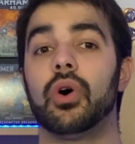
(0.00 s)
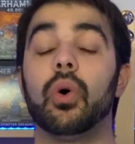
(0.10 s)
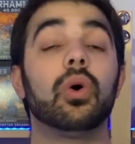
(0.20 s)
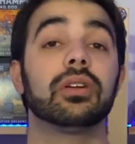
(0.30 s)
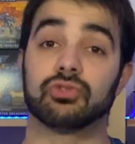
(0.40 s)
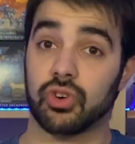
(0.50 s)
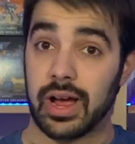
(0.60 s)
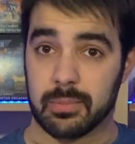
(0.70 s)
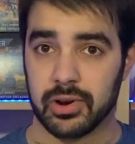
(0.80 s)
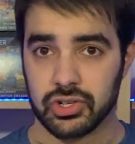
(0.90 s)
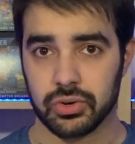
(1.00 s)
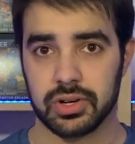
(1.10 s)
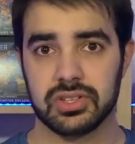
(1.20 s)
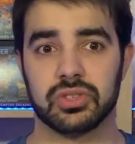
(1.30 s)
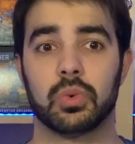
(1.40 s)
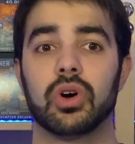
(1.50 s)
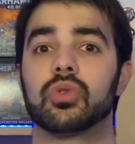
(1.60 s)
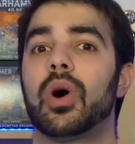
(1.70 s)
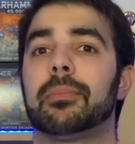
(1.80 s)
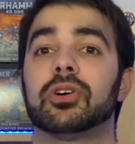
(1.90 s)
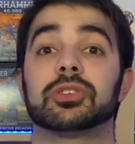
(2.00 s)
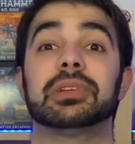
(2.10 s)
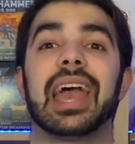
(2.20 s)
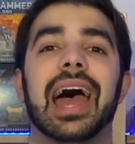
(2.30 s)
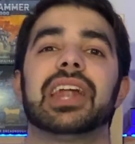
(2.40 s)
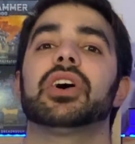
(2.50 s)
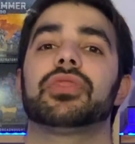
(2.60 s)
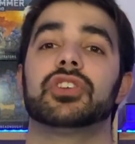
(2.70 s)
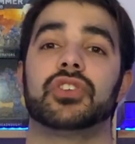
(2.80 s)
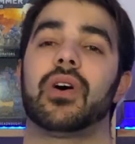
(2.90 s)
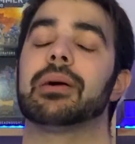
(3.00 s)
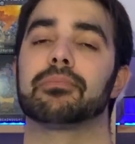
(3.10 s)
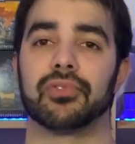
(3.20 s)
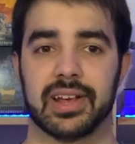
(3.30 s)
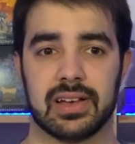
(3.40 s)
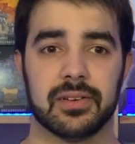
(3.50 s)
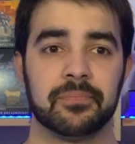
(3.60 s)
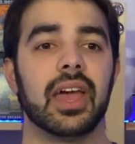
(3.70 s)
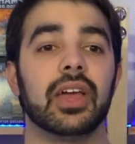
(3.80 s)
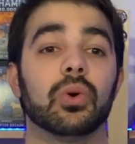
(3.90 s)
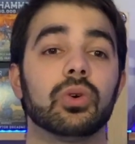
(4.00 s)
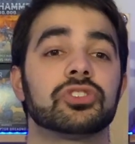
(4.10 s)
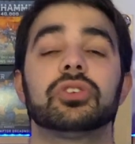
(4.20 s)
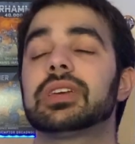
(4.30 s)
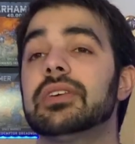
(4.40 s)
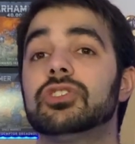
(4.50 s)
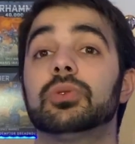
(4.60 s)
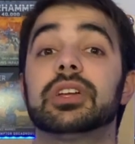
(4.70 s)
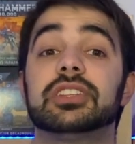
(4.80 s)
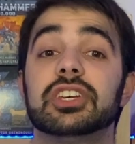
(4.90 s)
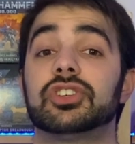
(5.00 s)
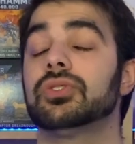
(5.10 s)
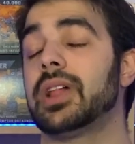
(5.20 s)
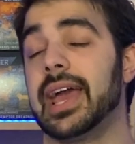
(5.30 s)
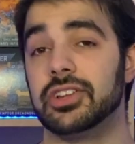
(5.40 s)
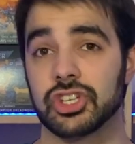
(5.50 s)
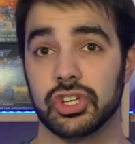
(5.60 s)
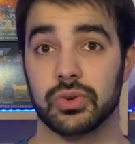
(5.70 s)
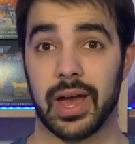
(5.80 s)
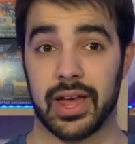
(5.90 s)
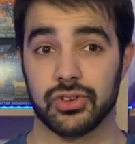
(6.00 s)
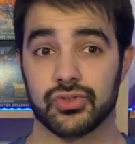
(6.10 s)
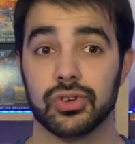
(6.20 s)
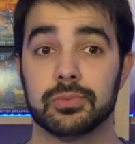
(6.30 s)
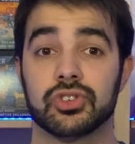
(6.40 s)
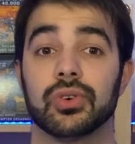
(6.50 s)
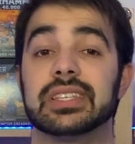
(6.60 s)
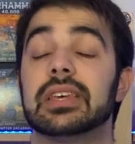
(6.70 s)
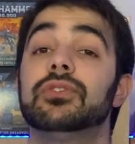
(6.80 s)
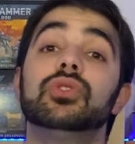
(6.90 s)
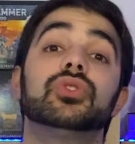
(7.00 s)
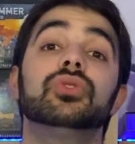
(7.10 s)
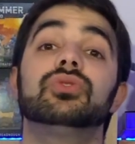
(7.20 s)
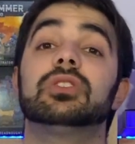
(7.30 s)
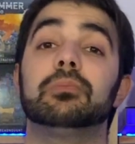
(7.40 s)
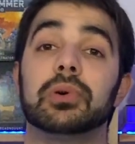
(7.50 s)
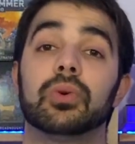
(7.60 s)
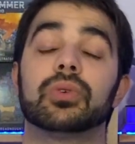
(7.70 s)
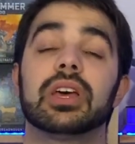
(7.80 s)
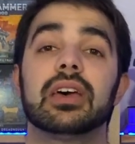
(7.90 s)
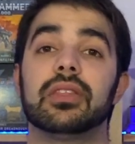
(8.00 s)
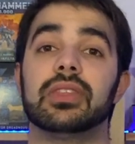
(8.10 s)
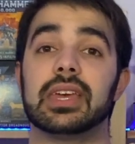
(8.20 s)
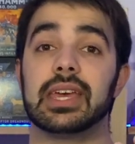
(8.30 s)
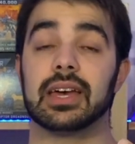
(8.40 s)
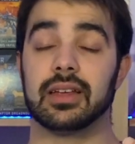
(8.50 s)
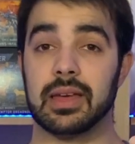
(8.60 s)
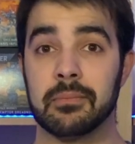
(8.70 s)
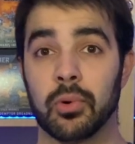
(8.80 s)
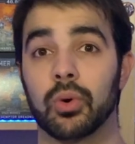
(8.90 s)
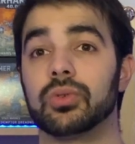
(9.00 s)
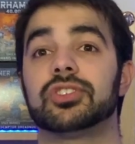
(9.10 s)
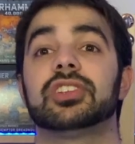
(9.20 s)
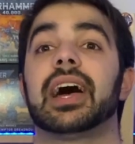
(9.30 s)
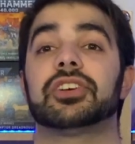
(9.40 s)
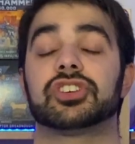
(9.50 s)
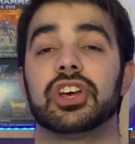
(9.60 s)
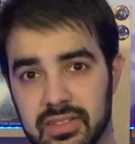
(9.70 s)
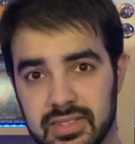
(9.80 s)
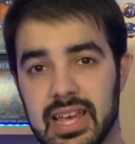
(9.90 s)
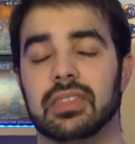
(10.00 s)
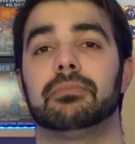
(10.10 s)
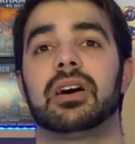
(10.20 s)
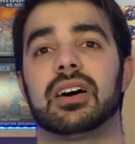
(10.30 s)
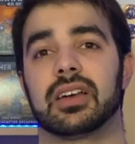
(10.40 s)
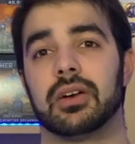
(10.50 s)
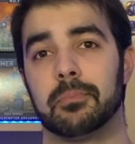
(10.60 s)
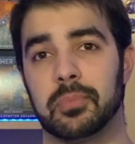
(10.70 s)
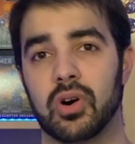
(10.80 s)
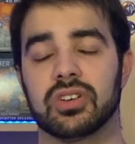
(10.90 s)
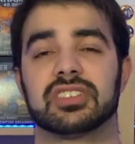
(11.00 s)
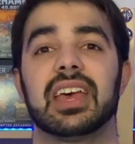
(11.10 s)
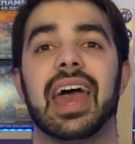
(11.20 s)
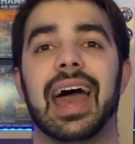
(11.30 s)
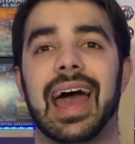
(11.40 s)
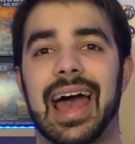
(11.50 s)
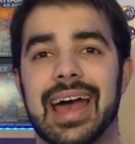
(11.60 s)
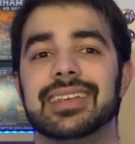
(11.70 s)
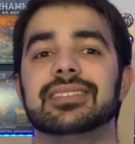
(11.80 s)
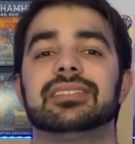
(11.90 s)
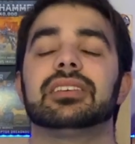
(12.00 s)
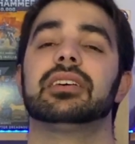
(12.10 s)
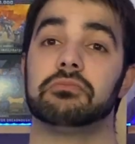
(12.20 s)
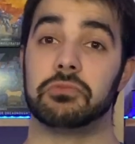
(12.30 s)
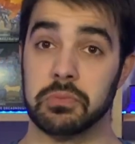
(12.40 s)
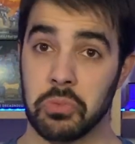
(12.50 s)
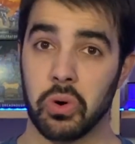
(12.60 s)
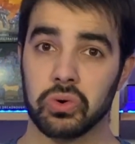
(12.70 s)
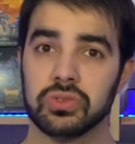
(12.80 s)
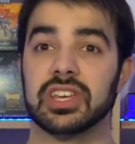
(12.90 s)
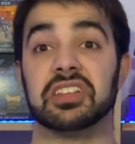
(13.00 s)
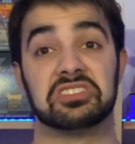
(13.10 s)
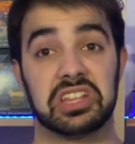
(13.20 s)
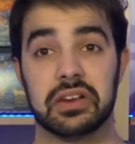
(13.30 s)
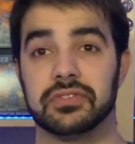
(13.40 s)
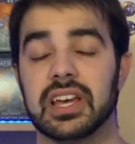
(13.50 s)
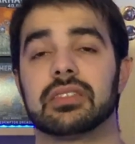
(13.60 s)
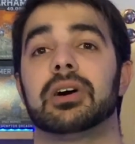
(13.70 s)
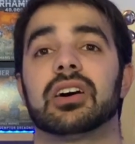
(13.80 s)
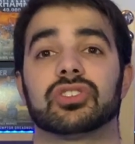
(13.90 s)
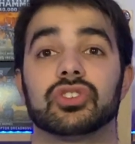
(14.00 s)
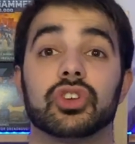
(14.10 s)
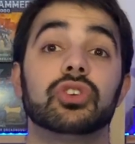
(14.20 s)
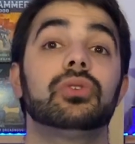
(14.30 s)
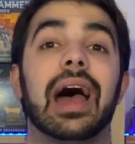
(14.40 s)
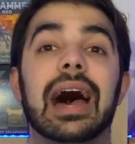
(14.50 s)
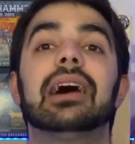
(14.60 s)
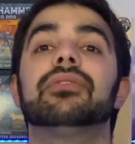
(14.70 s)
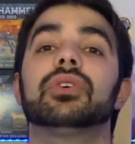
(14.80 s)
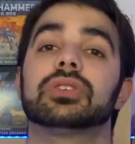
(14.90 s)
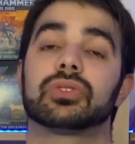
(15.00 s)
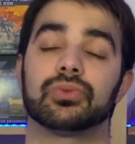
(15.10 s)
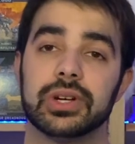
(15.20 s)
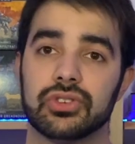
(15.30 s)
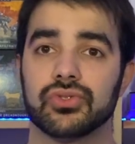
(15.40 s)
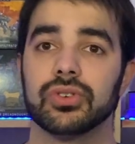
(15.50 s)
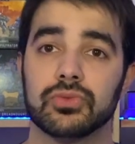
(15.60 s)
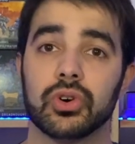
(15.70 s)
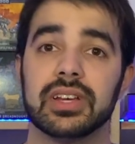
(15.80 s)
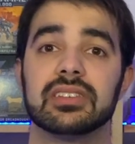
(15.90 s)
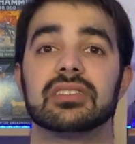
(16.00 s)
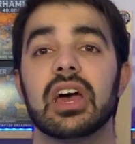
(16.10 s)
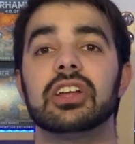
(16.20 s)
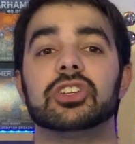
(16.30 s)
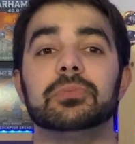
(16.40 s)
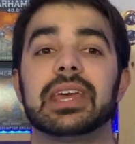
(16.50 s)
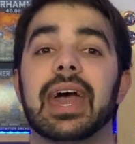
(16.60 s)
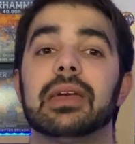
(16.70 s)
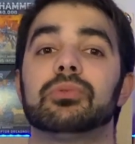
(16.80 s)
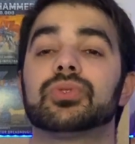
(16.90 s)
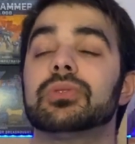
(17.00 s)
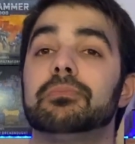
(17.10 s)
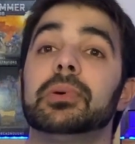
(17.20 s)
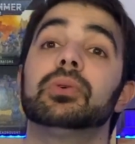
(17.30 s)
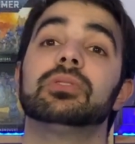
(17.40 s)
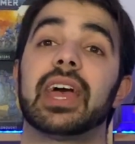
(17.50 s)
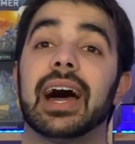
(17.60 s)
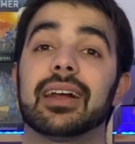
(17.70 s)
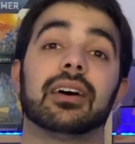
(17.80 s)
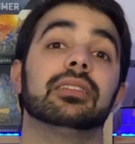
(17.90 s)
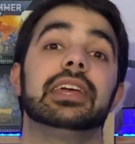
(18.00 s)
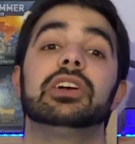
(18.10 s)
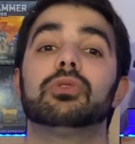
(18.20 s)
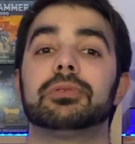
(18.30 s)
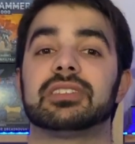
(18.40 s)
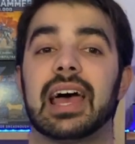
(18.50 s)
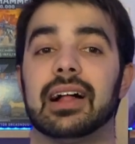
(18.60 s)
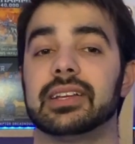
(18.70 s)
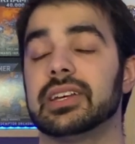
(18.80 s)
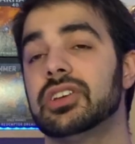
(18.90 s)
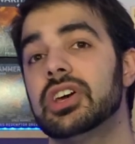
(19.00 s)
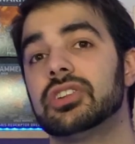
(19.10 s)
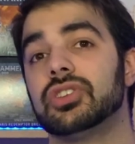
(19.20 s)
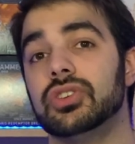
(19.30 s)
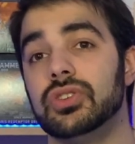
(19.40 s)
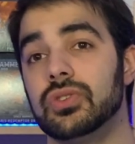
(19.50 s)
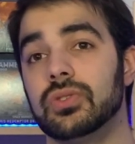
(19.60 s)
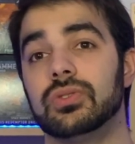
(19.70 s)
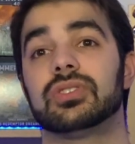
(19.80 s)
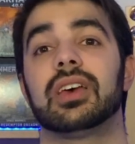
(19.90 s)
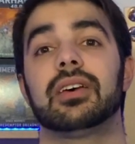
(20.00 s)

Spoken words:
or Triarch Praetorians as well, quite possibly, and the Nightbringer. It also gives you an additional HQ and troops choice if you choose to build the Immortal / Deathmark box as Immortals instead of Deathmarks. So you have those 3 troop choices to be able to build out a legal battalion to use